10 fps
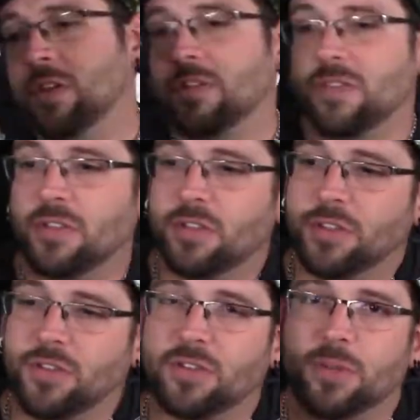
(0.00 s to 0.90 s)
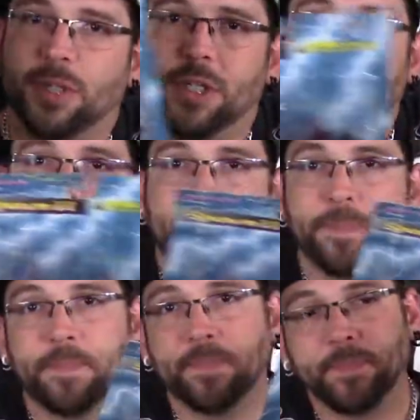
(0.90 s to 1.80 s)
to Series 3,
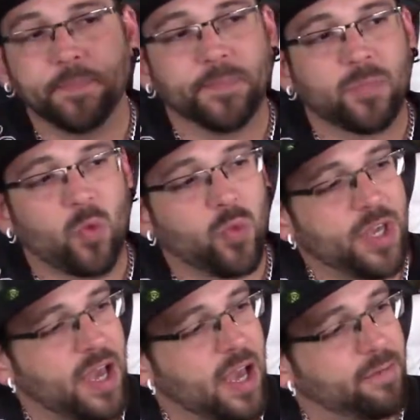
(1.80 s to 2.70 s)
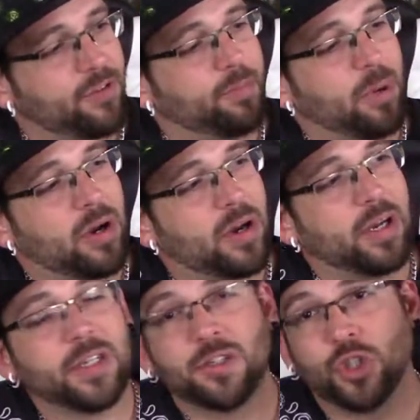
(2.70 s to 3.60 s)
we have
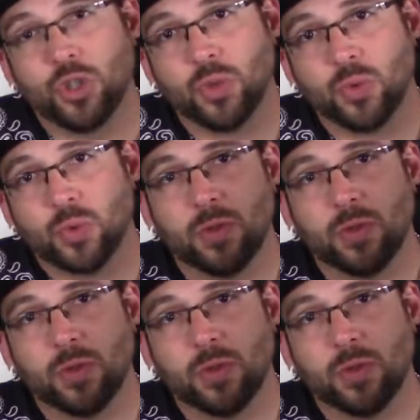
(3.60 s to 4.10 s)
Spawn 2.